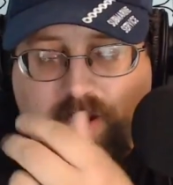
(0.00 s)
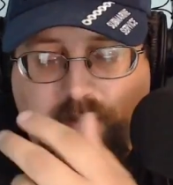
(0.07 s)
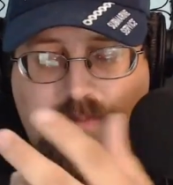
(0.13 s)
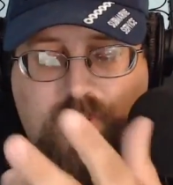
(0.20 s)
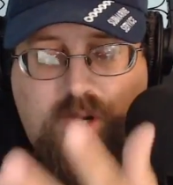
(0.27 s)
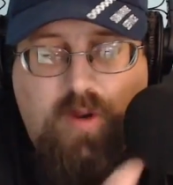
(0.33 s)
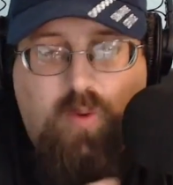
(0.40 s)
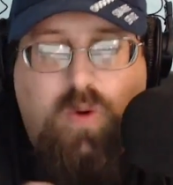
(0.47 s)

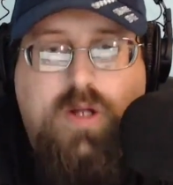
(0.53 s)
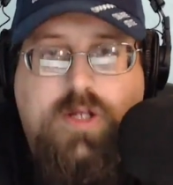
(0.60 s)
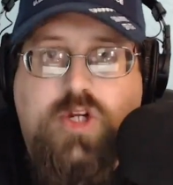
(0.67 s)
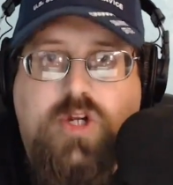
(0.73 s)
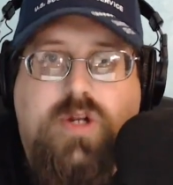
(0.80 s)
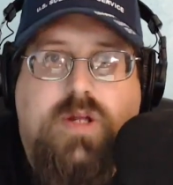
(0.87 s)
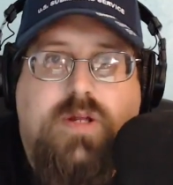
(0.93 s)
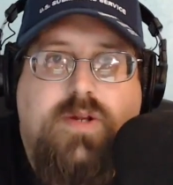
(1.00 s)
But I want you
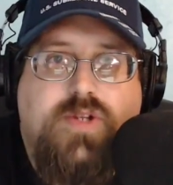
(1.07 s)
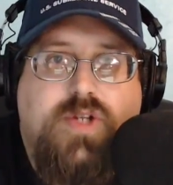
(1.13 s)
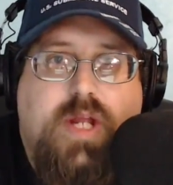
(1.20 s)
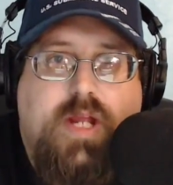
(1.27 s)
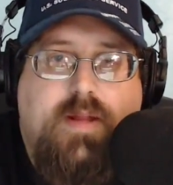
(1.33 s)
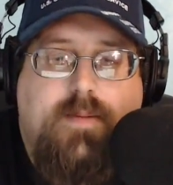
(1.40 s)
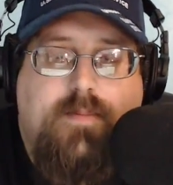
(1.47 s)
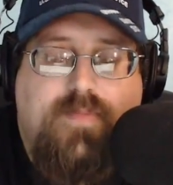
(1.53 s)
to
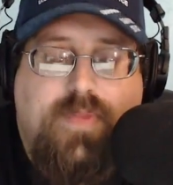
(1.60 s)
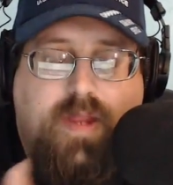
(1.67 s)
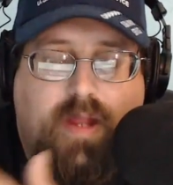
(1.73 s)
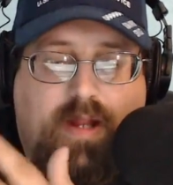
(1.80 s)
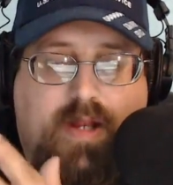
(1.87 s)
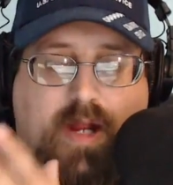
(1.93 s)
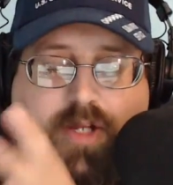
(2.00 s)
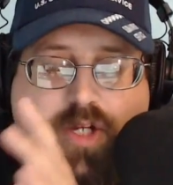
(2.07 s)
understand.
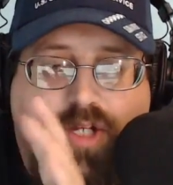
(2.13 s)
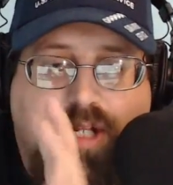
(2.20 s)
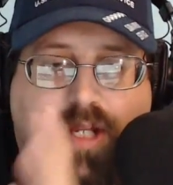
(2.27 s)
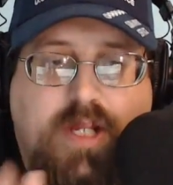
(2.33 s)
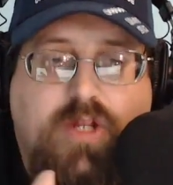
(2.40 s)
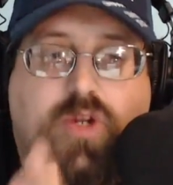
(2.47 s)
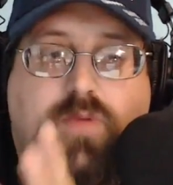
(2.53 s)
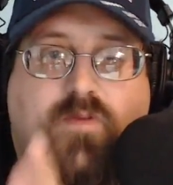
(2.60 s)
I just
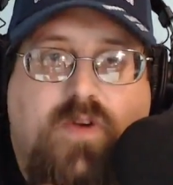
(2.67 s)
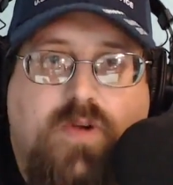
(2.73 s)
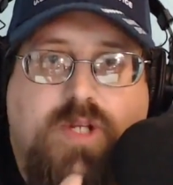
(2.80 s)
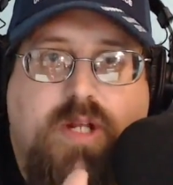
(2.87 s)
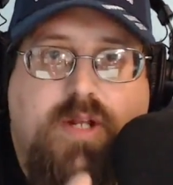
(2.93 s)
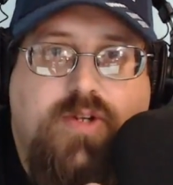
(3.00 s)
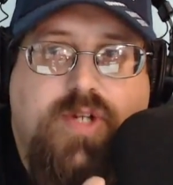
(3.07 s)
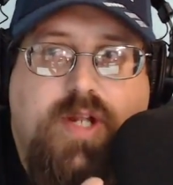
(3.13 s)
need you folks to
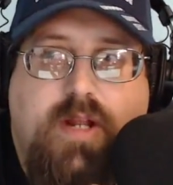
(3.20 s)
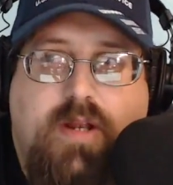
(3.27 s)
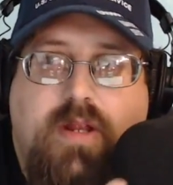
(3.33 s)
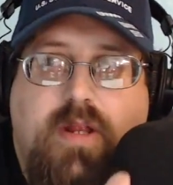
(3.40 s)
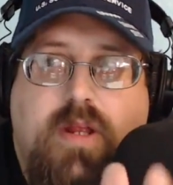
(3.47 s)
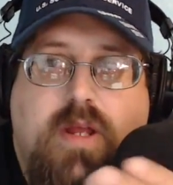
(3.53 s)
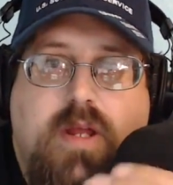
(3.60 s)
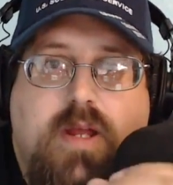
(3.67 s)
understand.
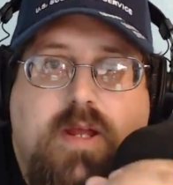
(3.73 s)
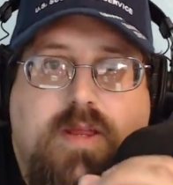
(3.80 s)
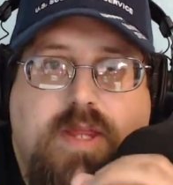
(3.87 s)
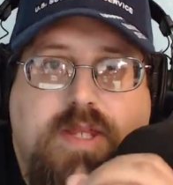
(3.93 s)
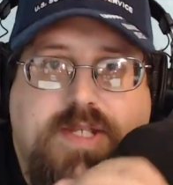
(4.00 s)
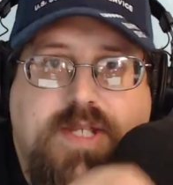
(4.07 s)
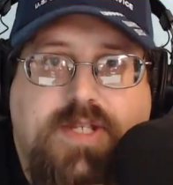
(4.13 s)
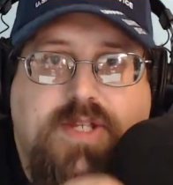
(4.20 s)

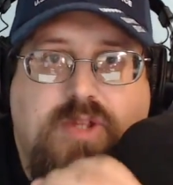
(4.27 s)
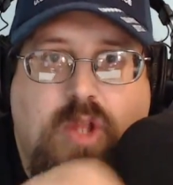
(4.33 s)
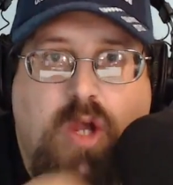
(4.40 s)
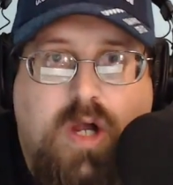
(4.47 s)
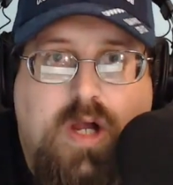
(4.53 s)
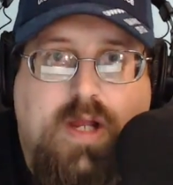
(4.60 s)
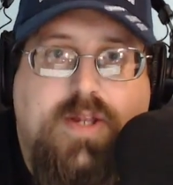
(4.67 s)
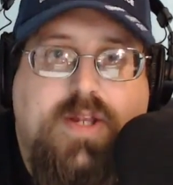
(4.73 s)
This is
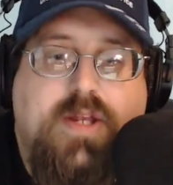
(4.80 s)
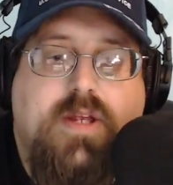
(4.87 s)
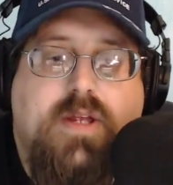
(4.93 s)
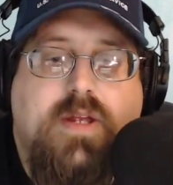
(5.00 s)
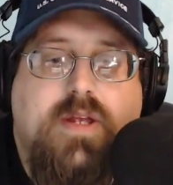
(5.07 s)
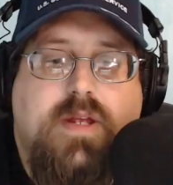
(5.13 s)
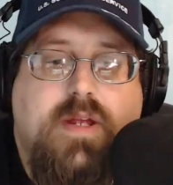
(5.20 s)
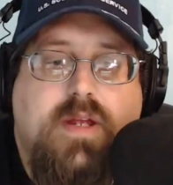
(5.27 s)
not
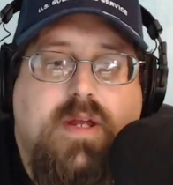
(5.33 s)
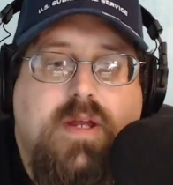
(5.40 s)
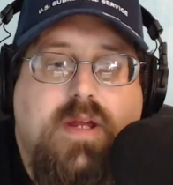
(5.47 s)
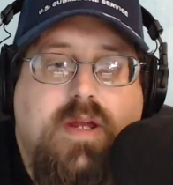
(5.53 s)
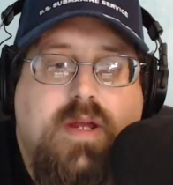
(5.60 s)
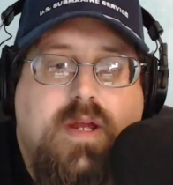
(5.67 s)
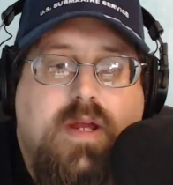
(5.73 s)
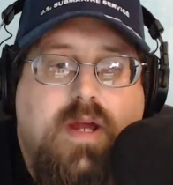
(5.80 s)

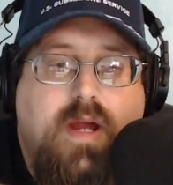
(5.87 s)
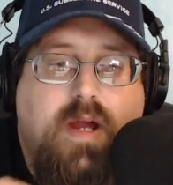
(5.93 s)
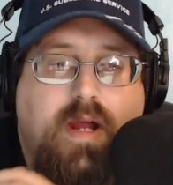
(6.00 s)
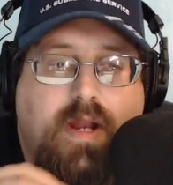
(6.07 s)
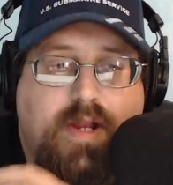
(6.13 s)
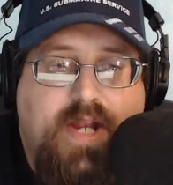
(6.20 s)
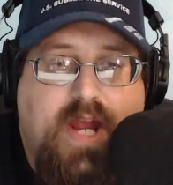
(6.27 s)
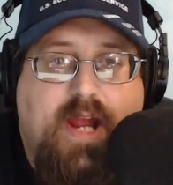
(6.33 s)
an
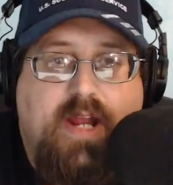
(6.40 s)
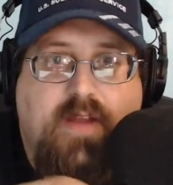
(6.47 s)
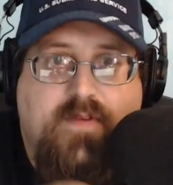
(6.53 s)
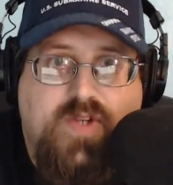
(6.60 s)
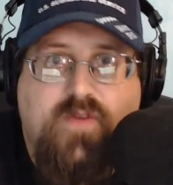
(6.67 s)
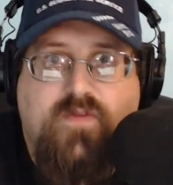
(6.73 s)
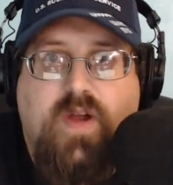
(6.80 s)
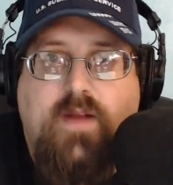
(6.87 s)
attack of
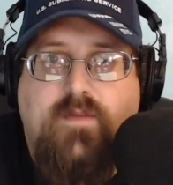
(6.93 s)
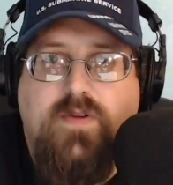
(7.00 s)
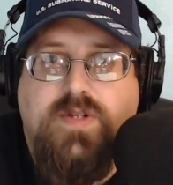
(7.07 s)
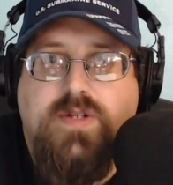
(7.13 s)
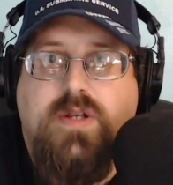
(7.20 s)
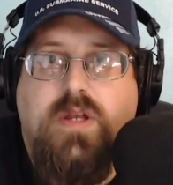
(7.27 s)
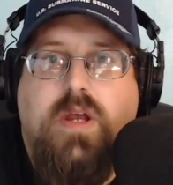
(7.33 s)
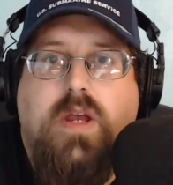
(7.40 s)
survivors.
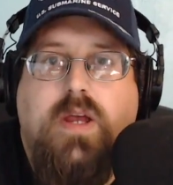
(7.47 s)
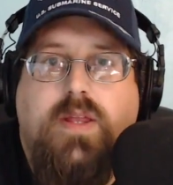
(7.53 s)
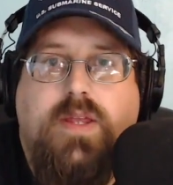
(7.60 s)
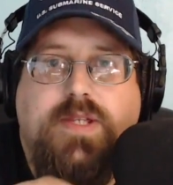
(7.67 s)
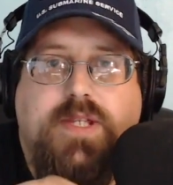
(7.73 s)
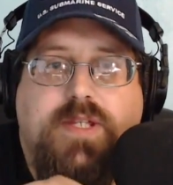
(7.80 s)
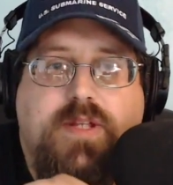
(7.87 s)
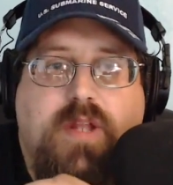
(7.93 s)

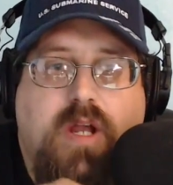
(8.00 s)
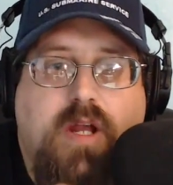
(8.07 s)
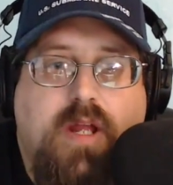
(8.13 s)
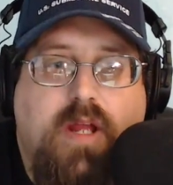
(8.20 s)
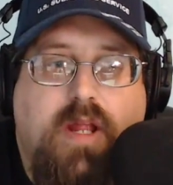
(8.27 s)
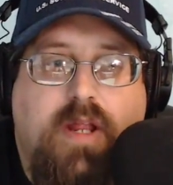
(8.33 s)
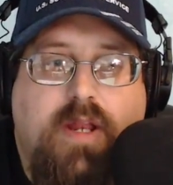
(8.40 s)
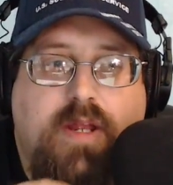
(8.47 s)
This is not
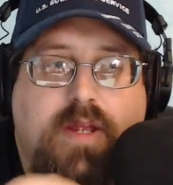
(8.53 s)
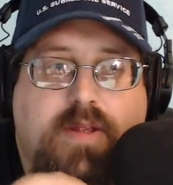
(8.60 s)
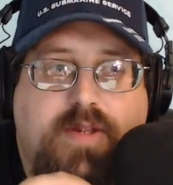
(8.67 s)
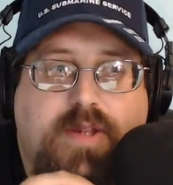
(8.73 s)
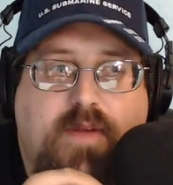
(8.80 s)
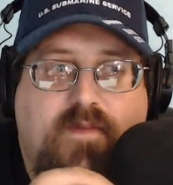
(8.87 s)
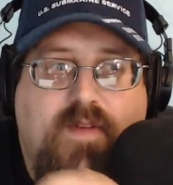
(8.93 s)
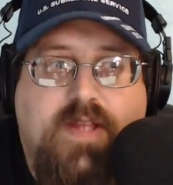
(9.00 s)
a
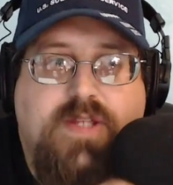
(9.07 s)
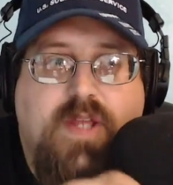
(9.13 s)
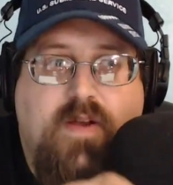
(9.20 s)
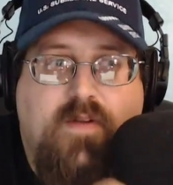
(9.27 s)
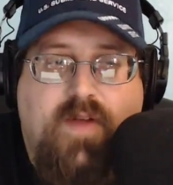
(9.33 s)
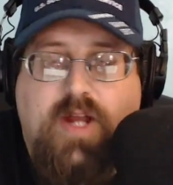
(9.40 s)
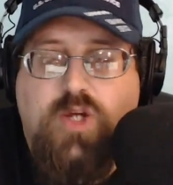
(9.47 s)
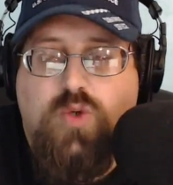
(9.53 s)
defense
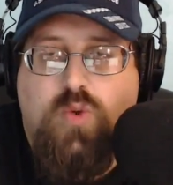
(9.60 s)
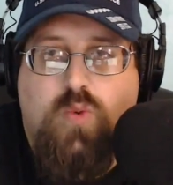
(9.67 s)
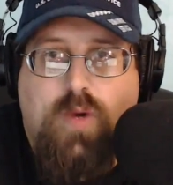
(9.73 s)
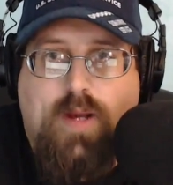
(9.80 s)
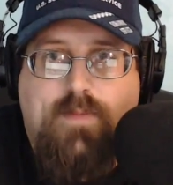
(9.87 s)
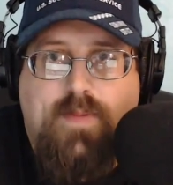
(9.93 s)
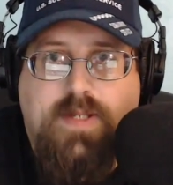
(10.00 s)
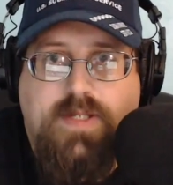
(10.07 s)
of actual
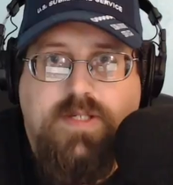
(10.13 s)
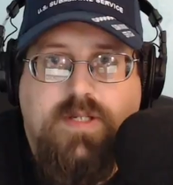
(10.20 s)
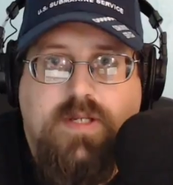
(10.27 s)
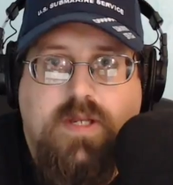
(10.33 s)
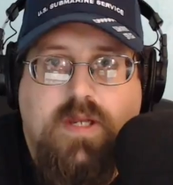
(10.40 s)
rapists.